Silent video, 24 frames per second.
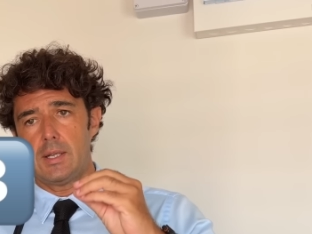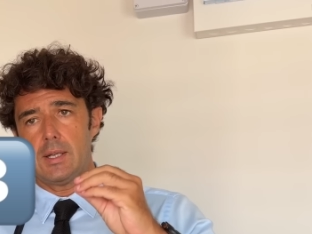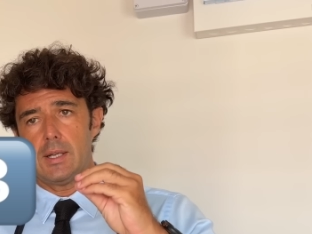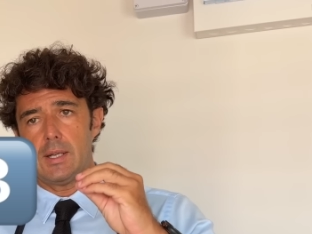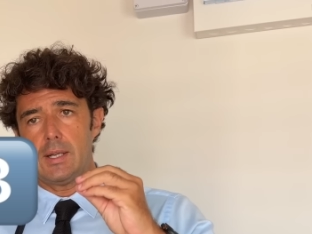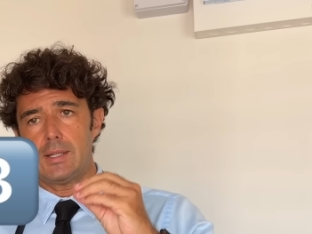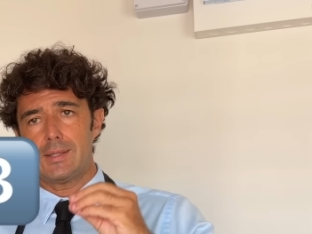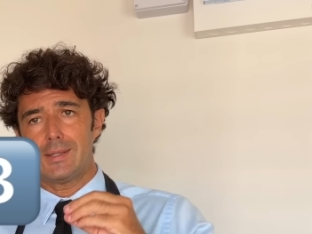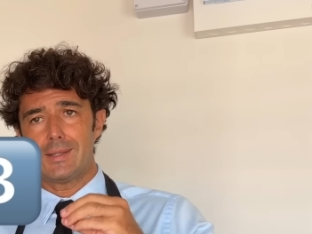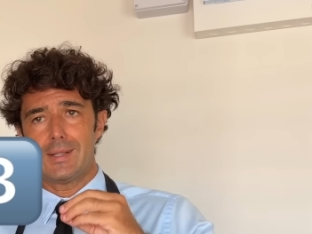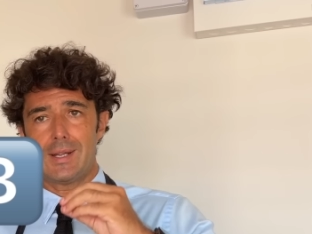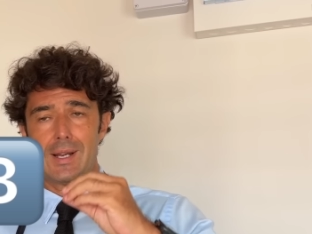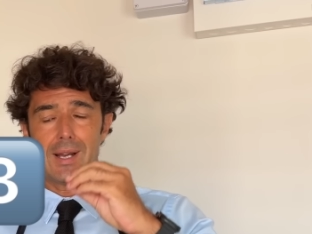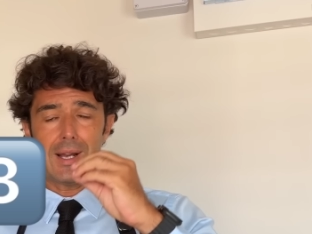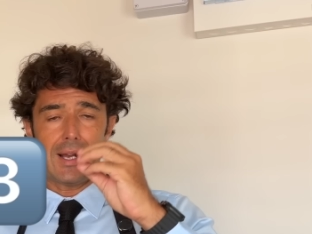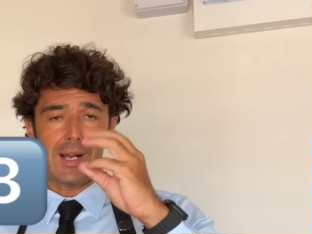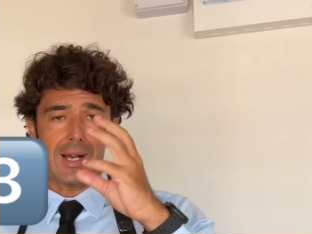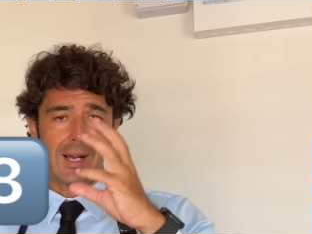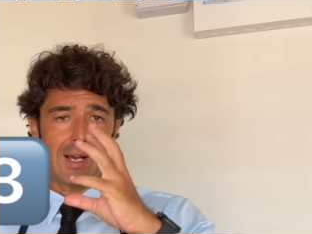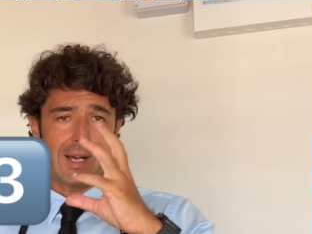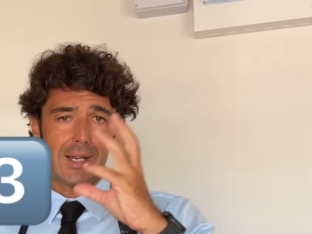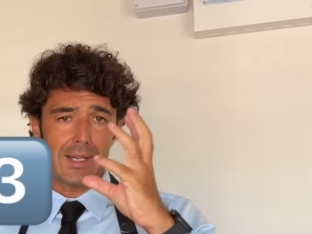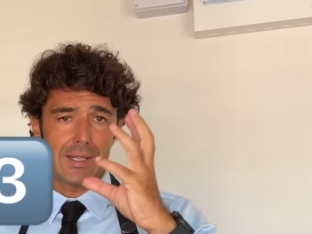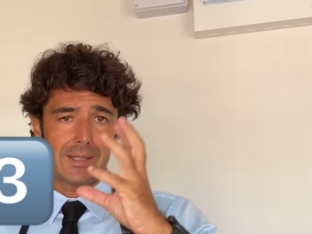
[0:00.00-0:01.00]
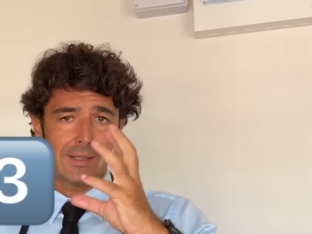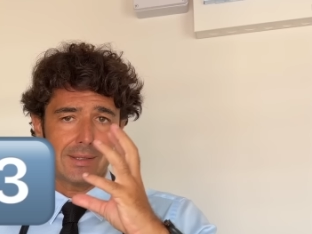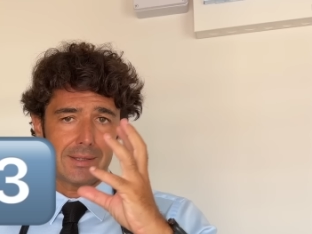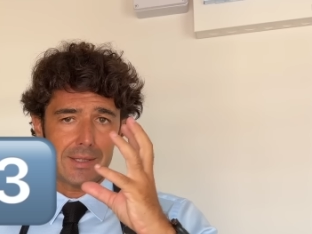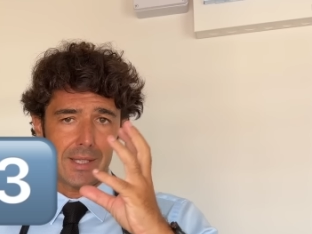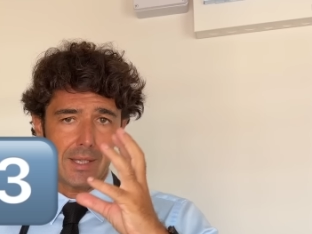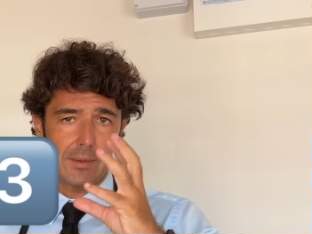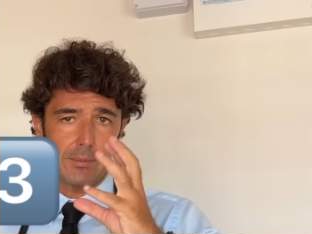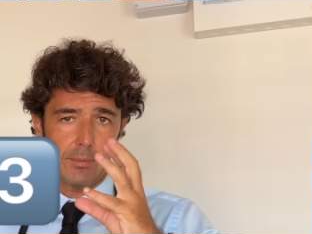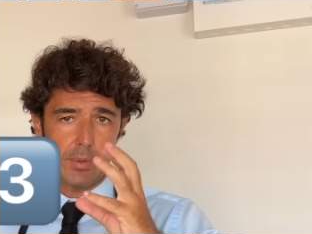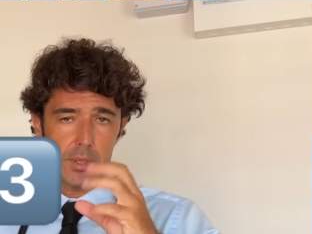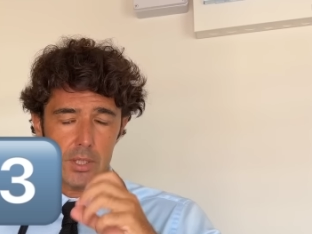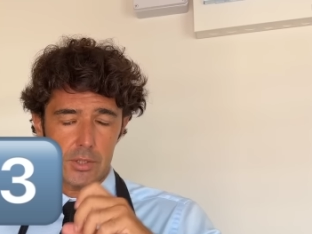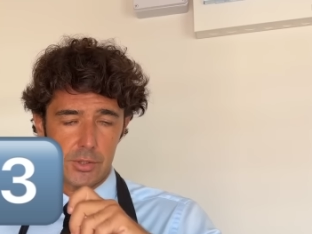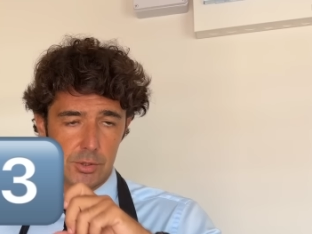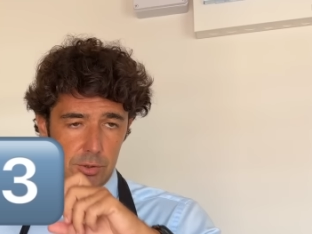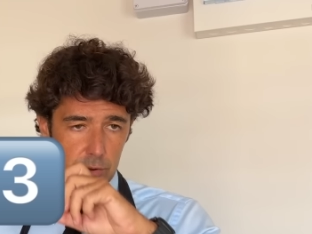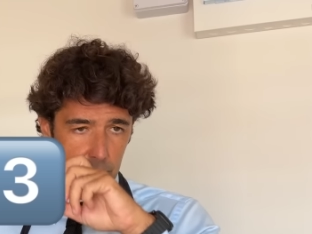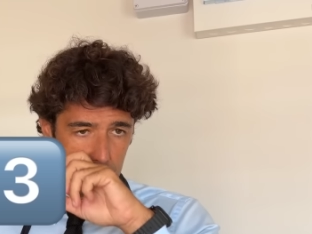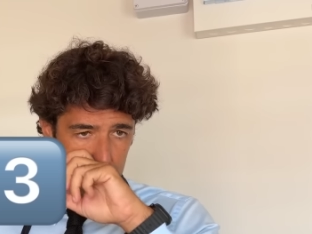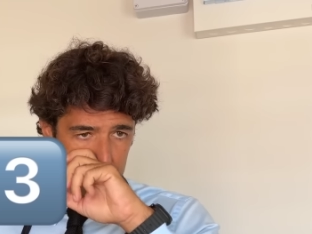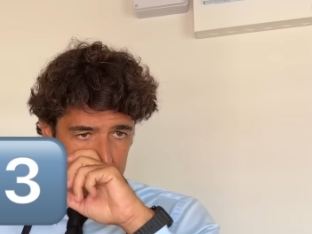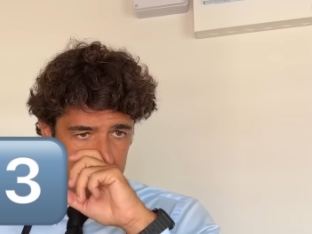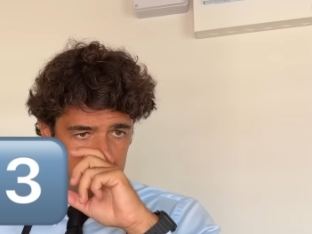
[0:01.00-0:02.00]
at high
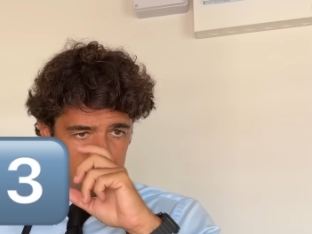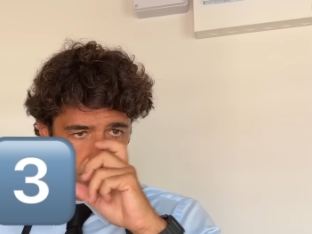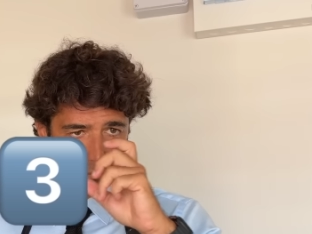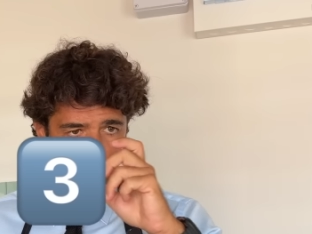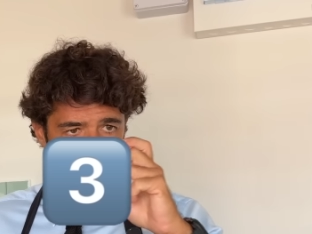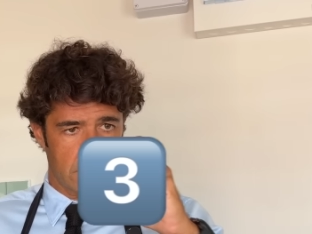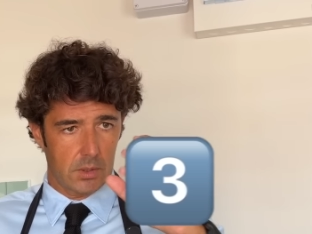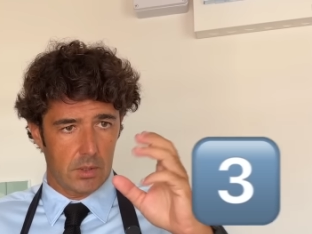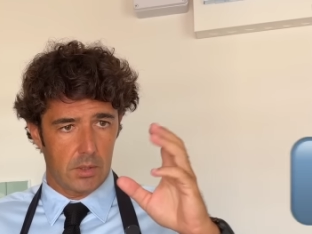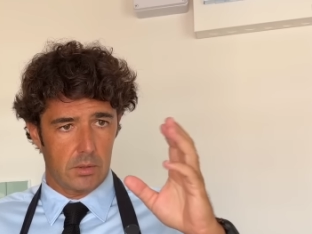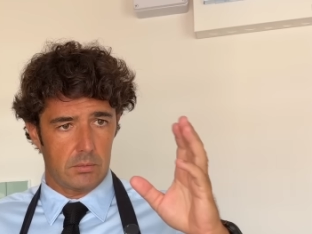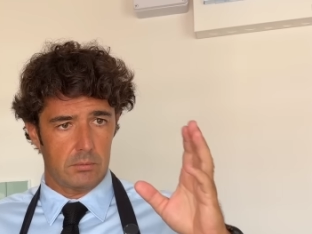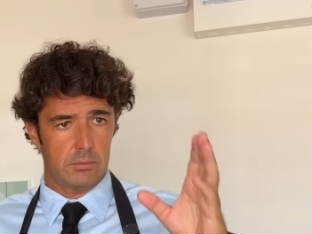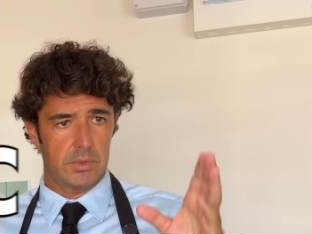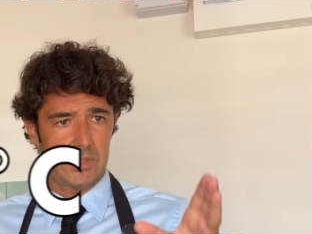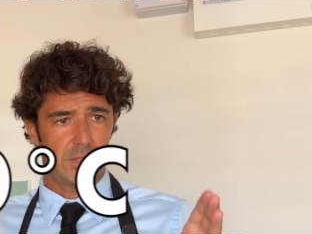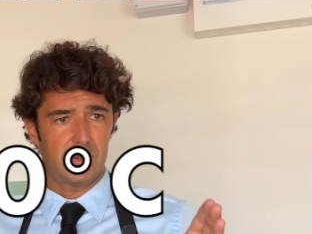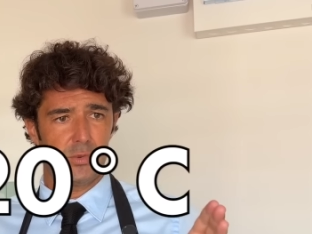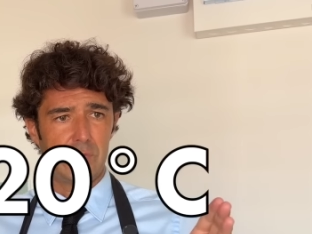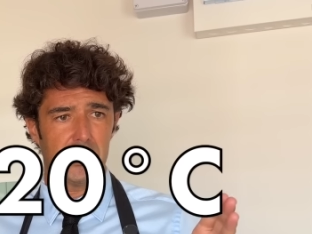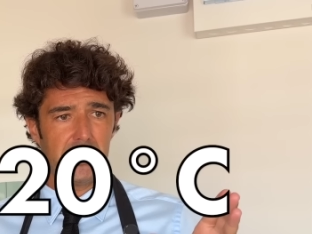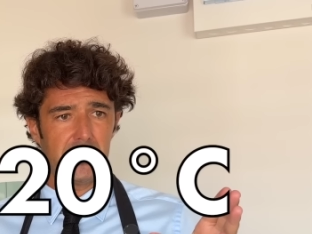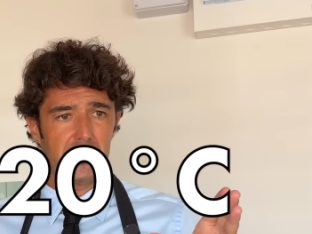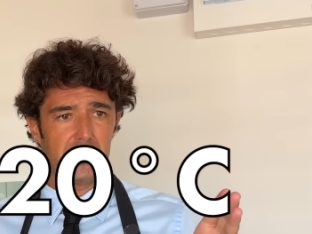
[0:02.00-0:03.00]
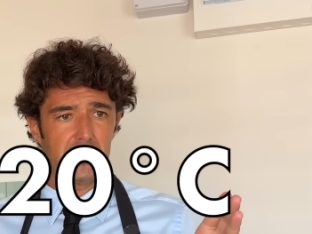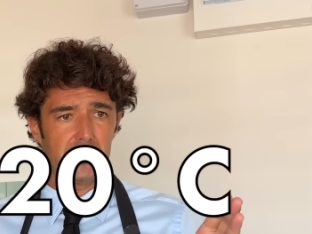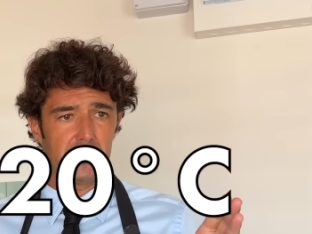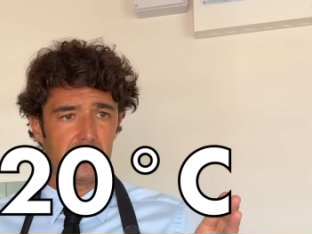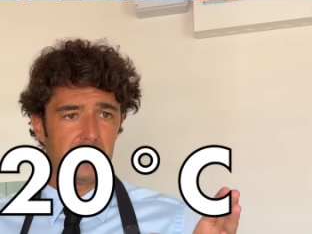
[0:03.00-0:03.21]
temperature, between